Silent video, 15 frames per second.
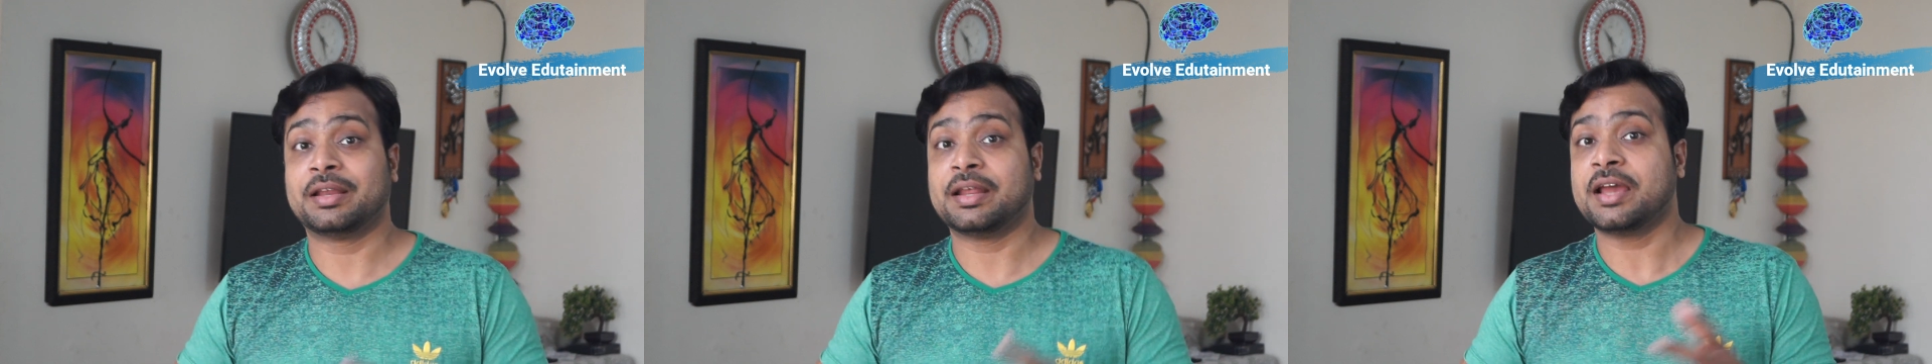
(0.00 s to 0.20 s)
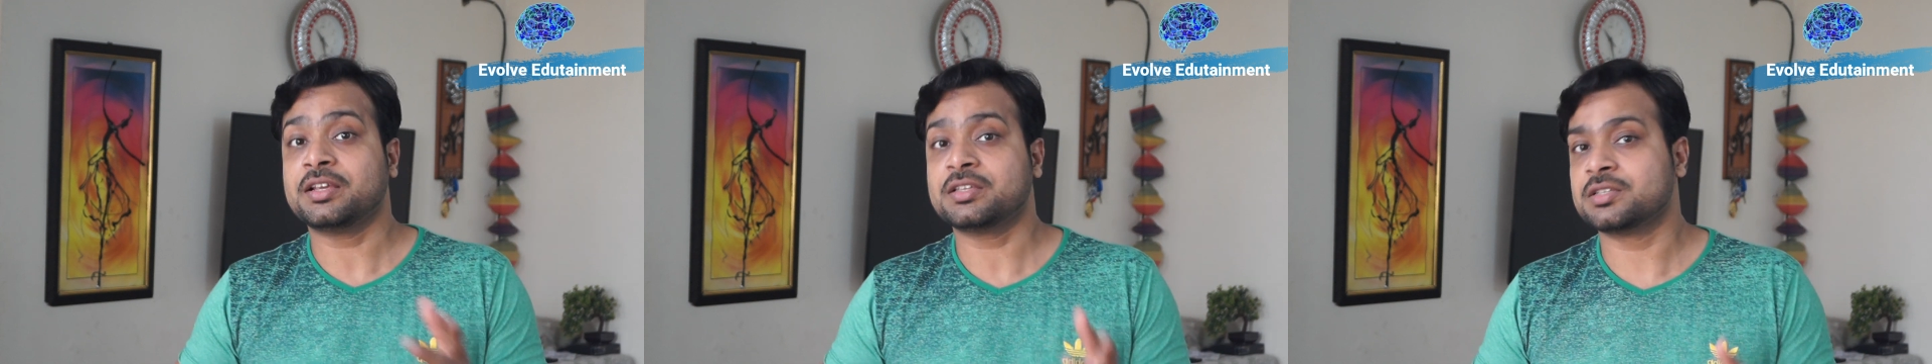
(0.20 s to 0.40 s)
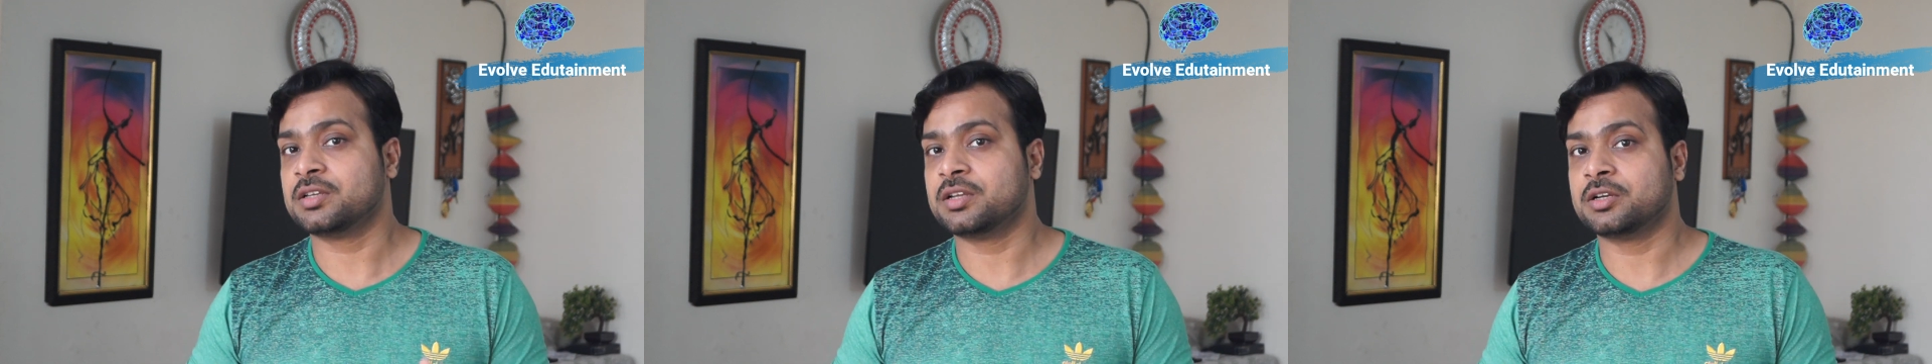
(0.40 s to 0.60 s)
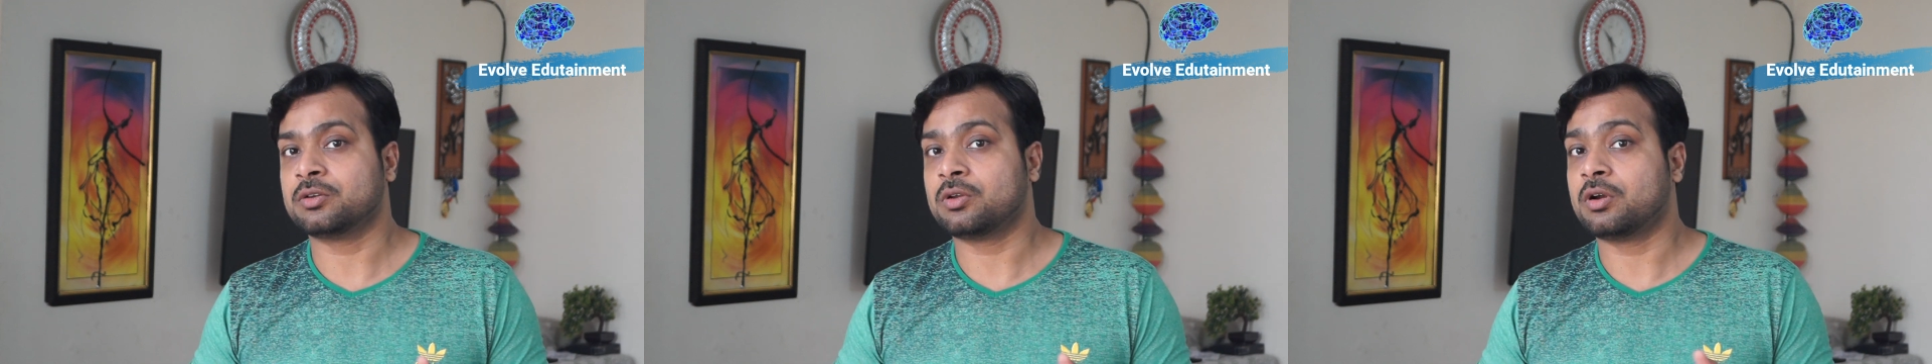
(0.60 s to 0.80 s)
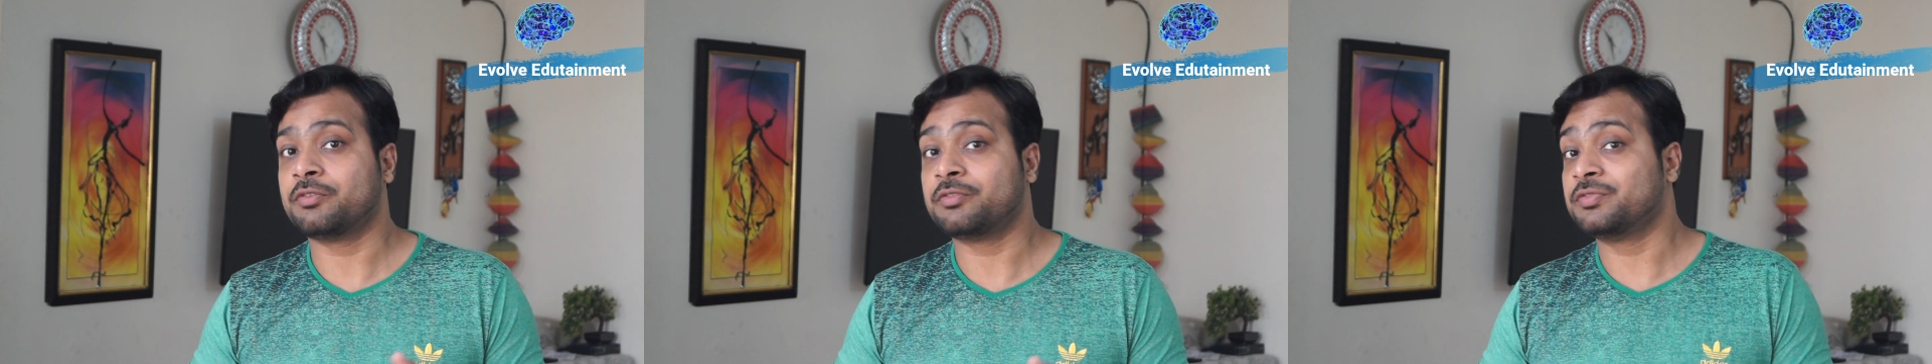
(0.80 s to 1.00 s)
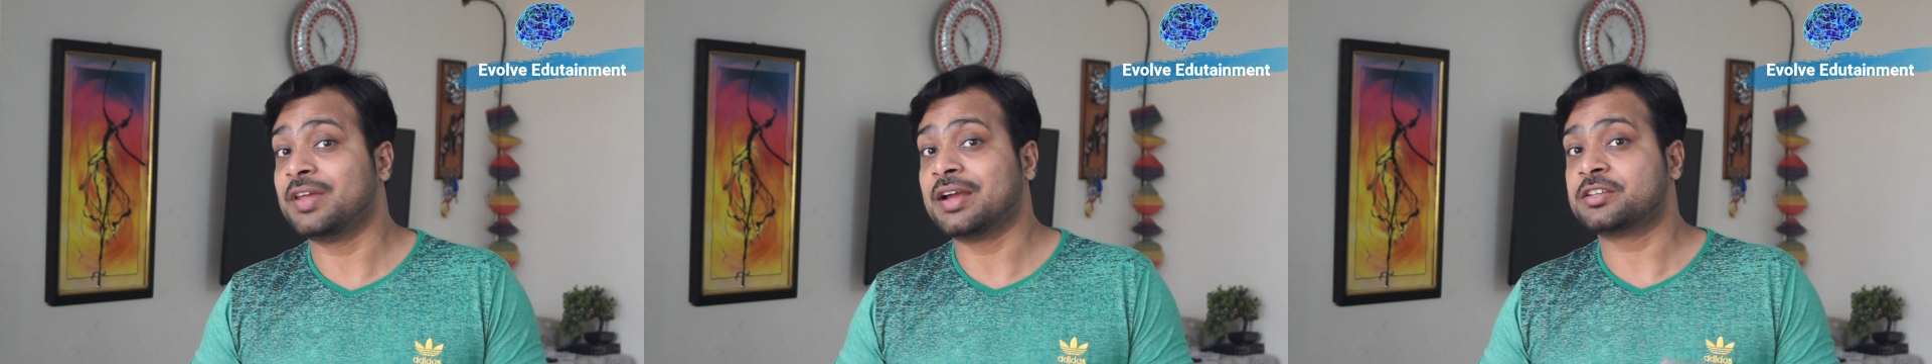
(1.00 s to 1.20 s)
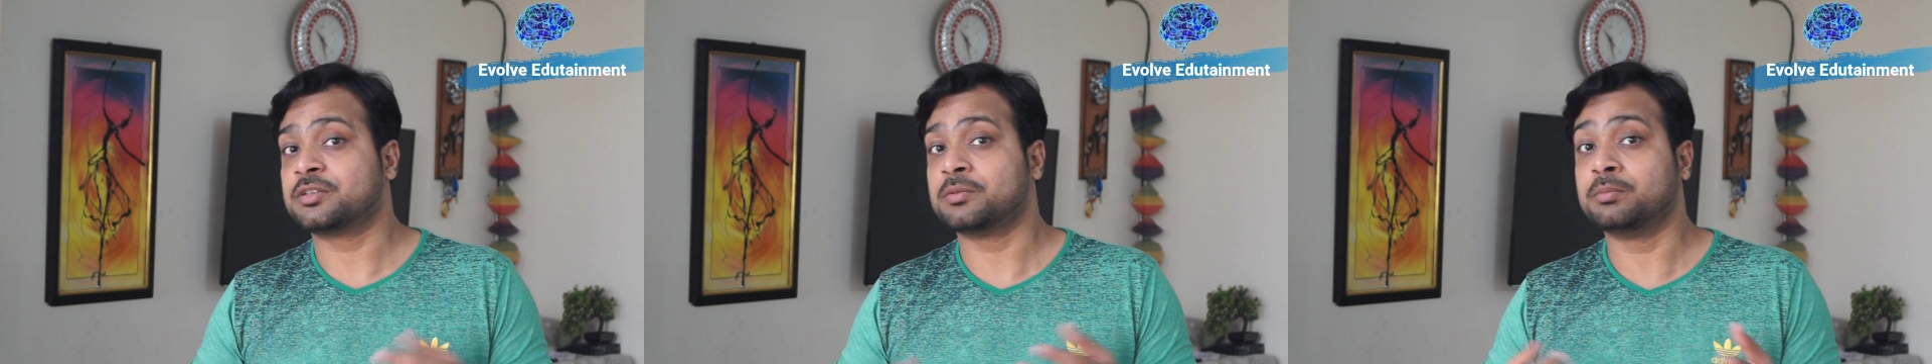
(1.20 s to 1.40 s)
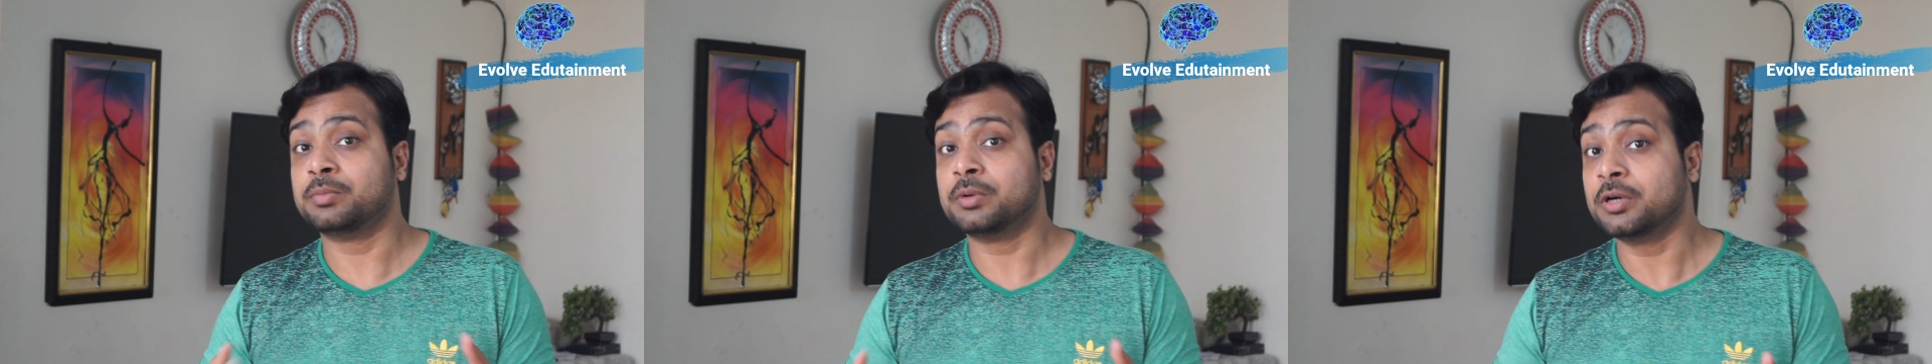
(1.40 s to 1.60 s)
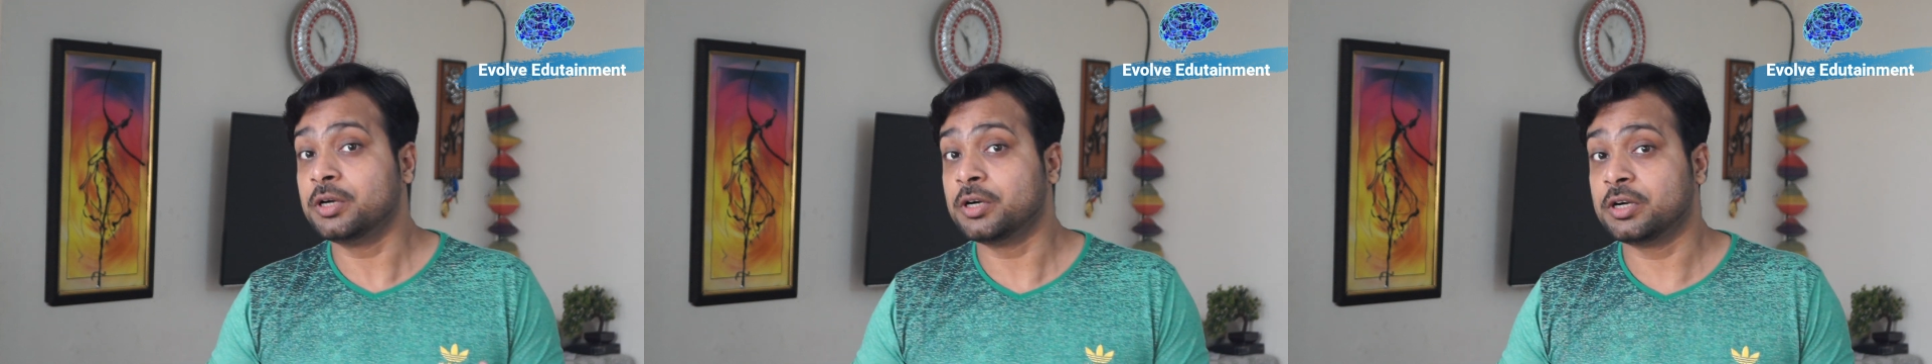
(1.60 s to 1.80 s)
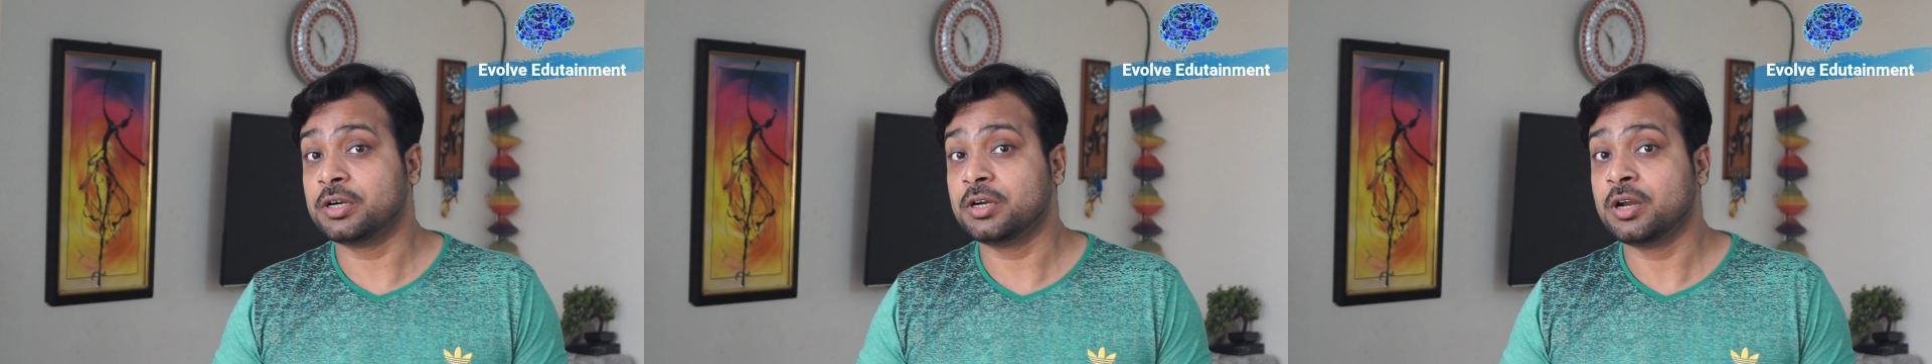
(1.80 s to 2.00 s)
accident or if that's a
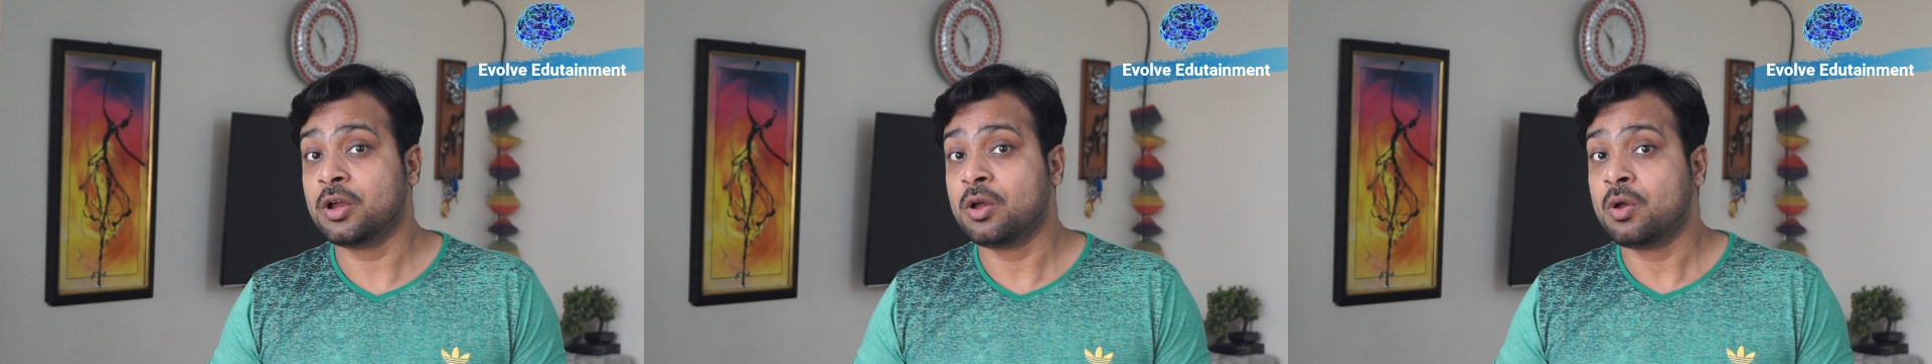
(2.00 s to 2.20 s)
burn,